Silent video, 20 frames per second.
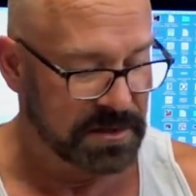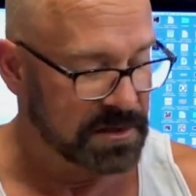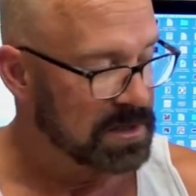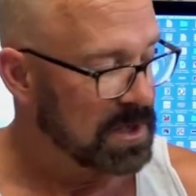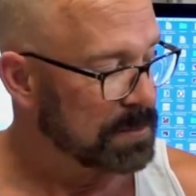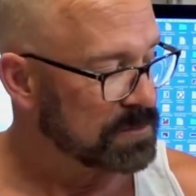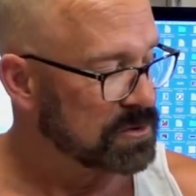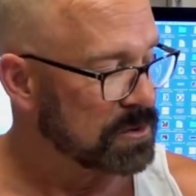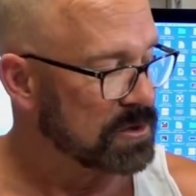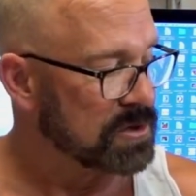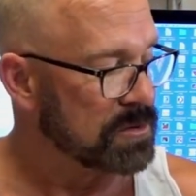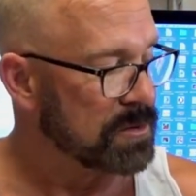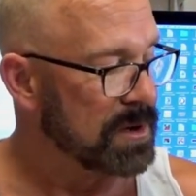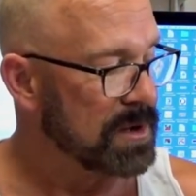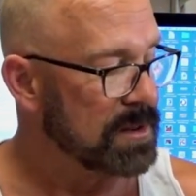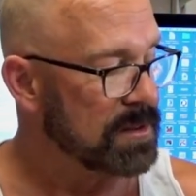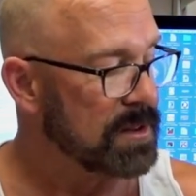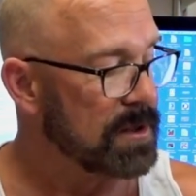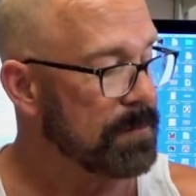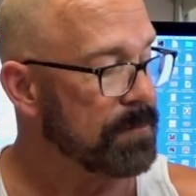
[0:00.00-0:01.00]
Comes with
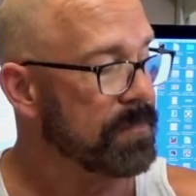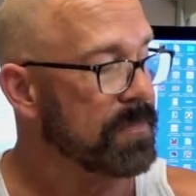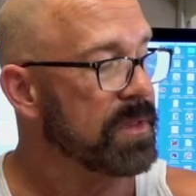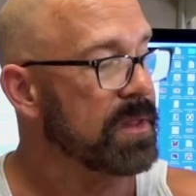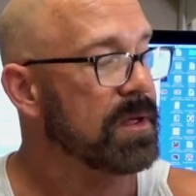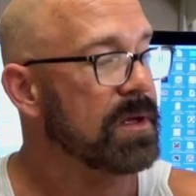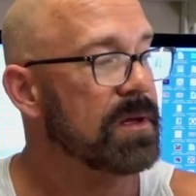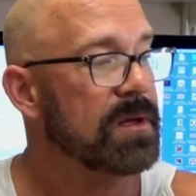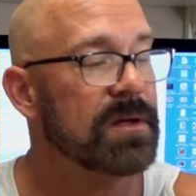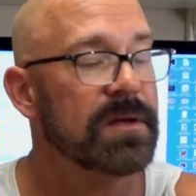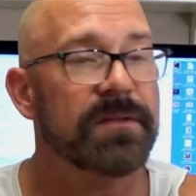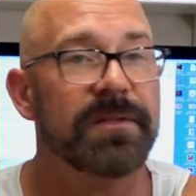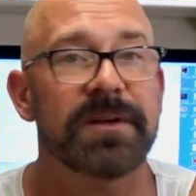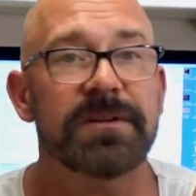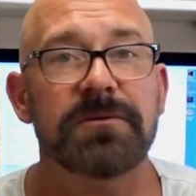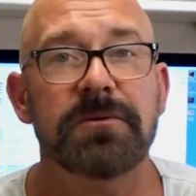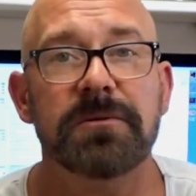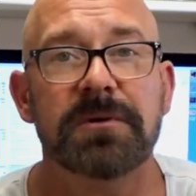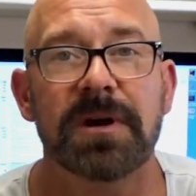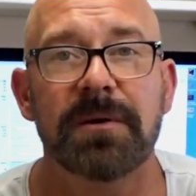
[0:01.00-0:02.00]
3 of them. They
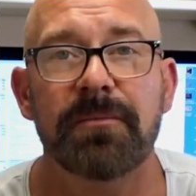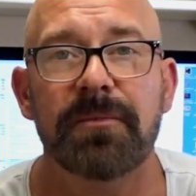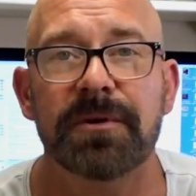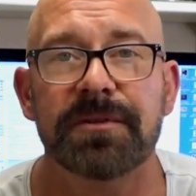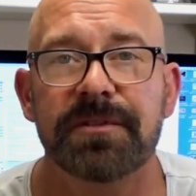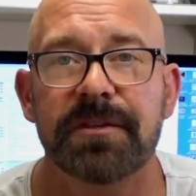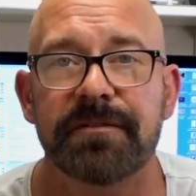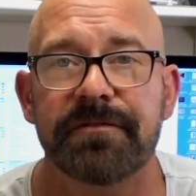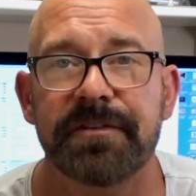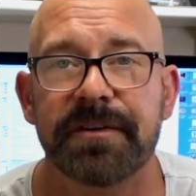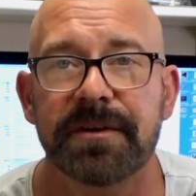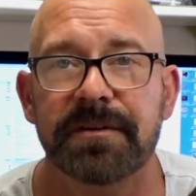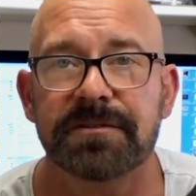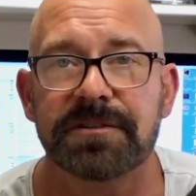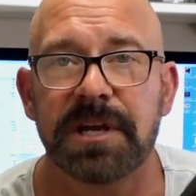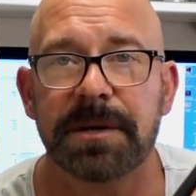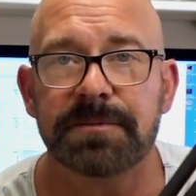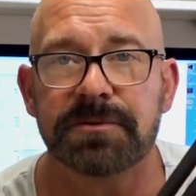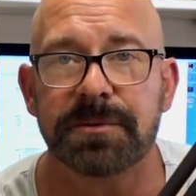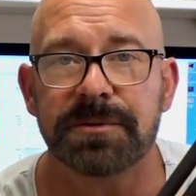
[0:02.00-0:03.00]
do come with the field
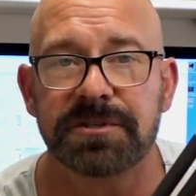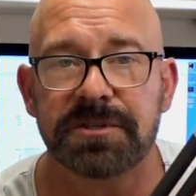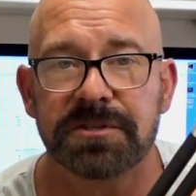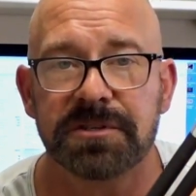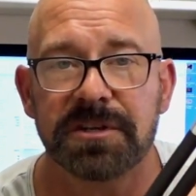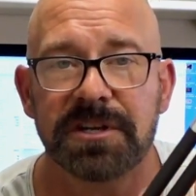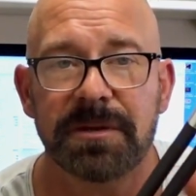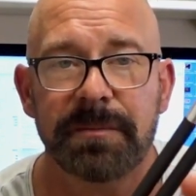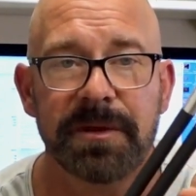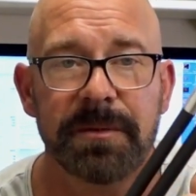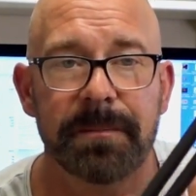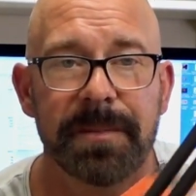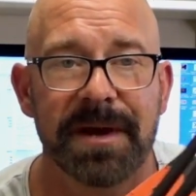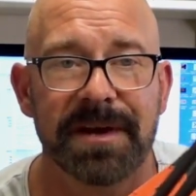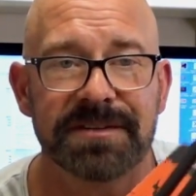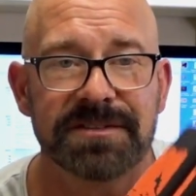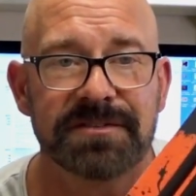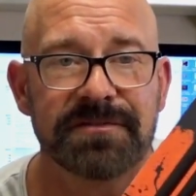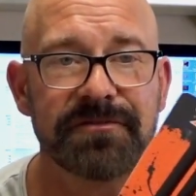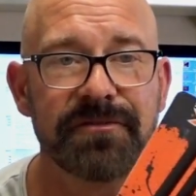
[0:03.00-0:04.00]
tips, which is going to be
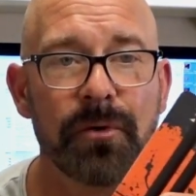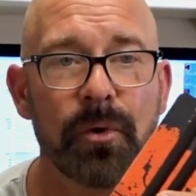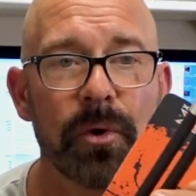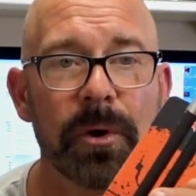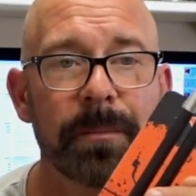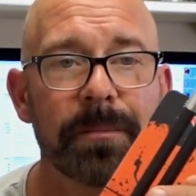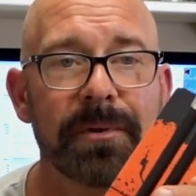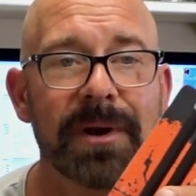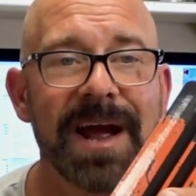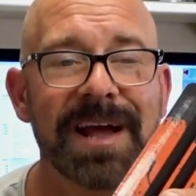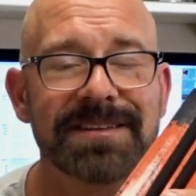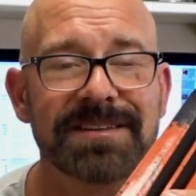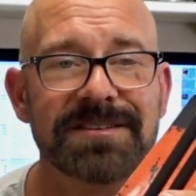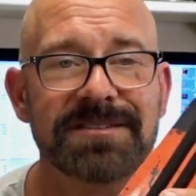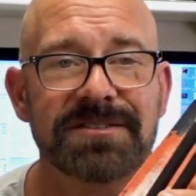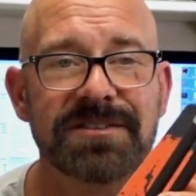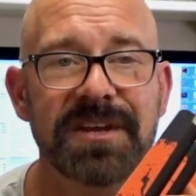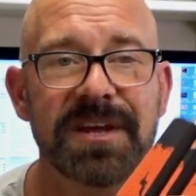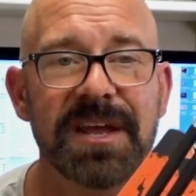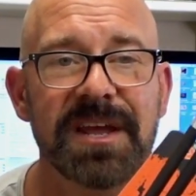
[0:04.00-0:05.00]
best for
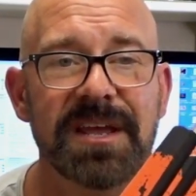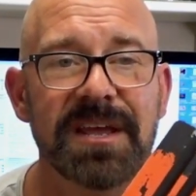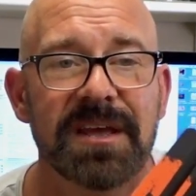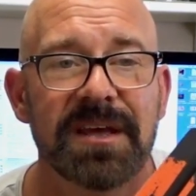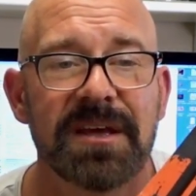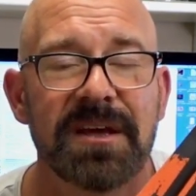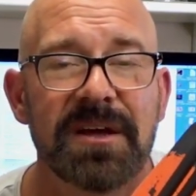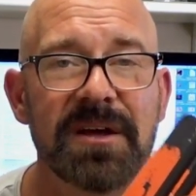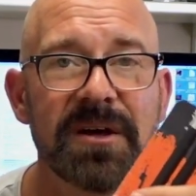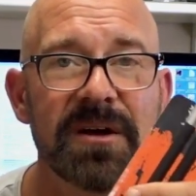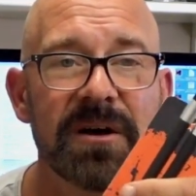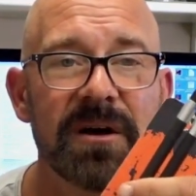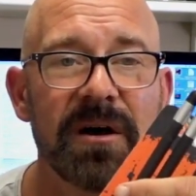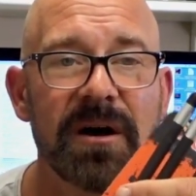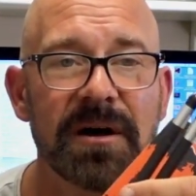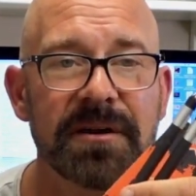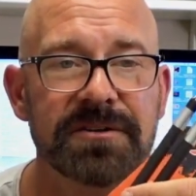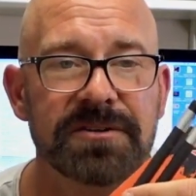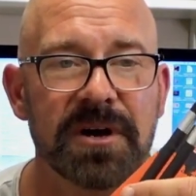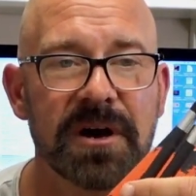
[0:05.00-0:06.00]
practicing
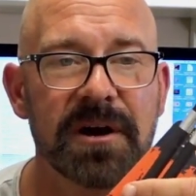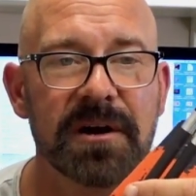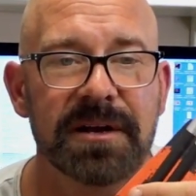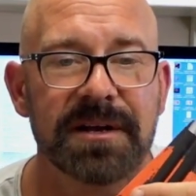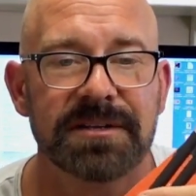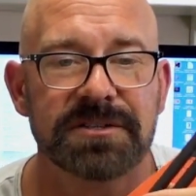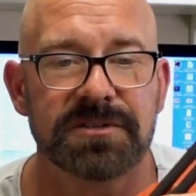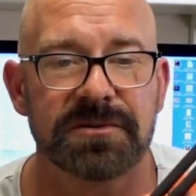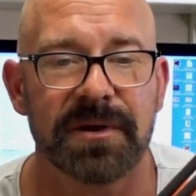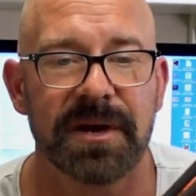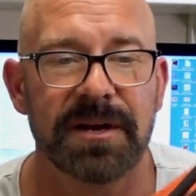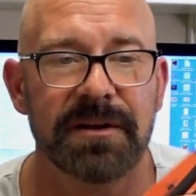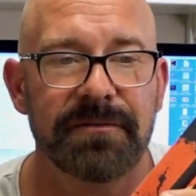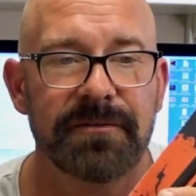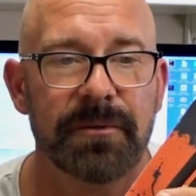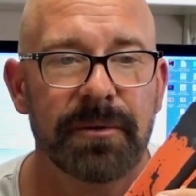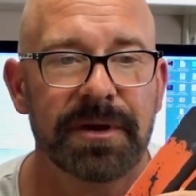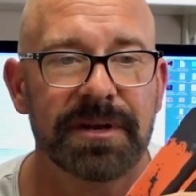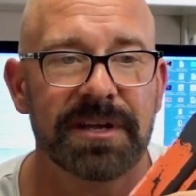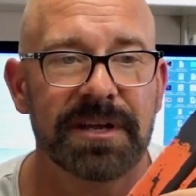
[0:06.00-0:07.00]
on targets, right, if
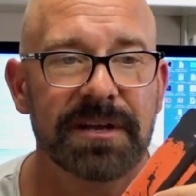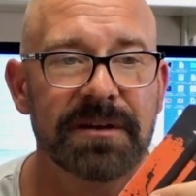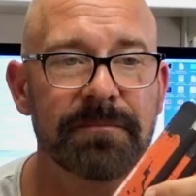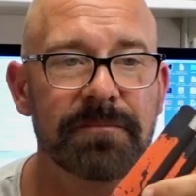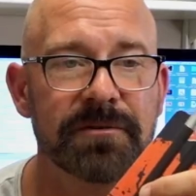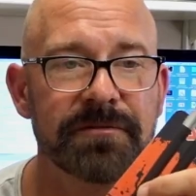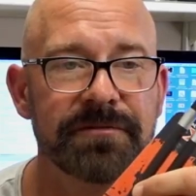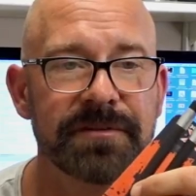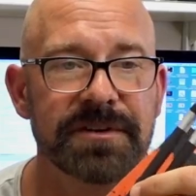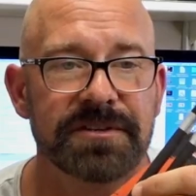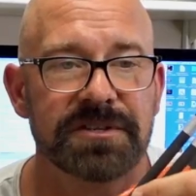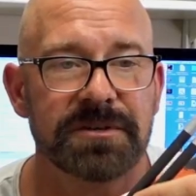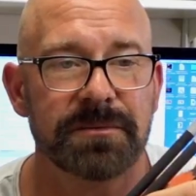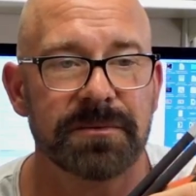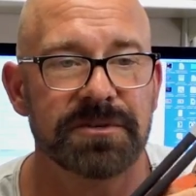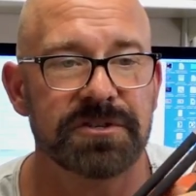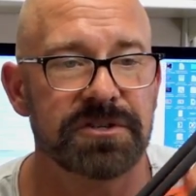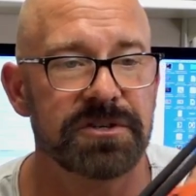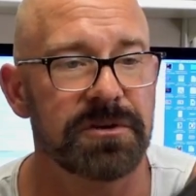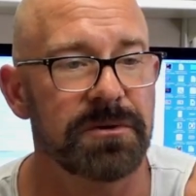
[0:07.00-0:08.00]
you want to get proficient
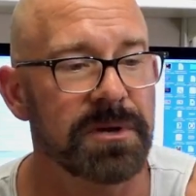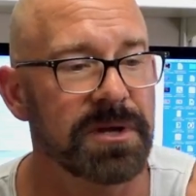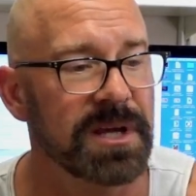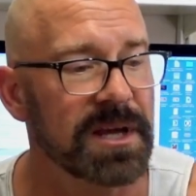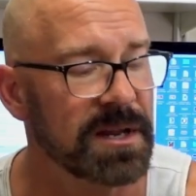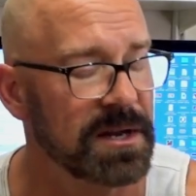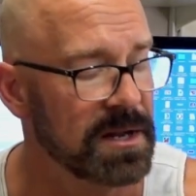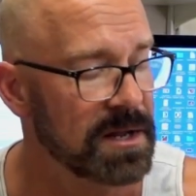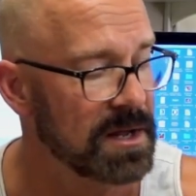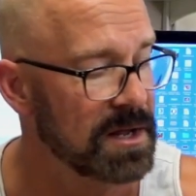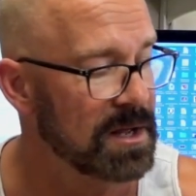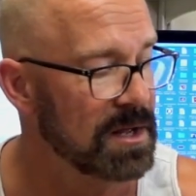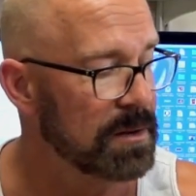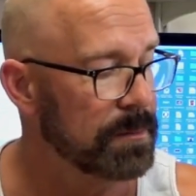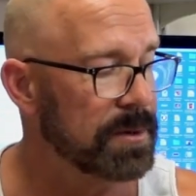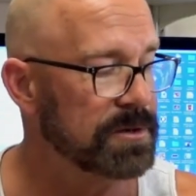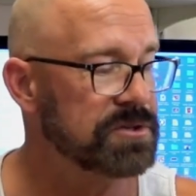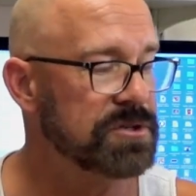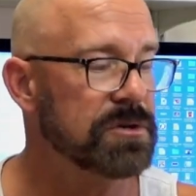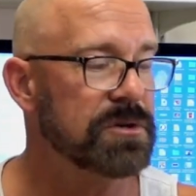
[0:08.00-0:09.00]
with shooting it.
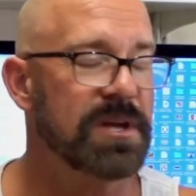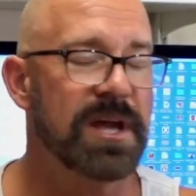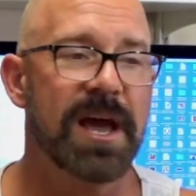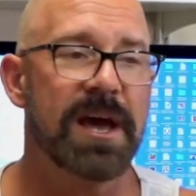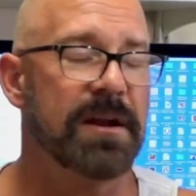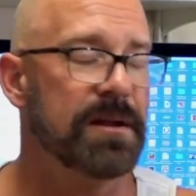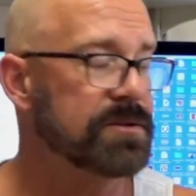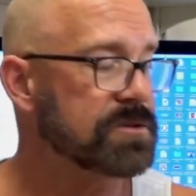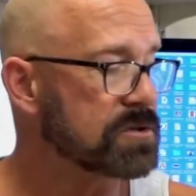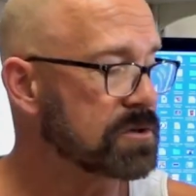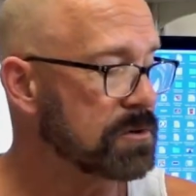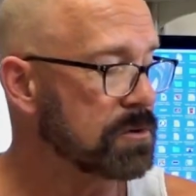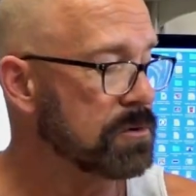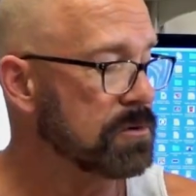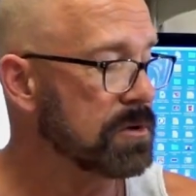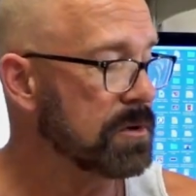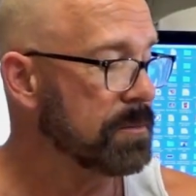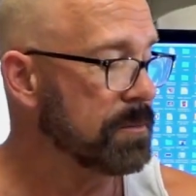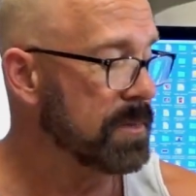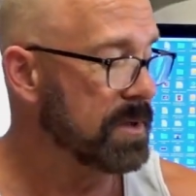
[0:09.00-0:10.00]
But you can unscrew
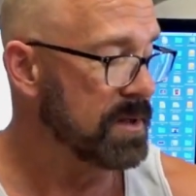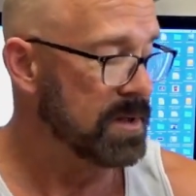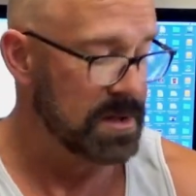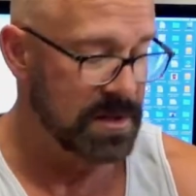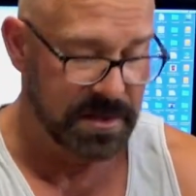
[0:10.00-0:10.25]
them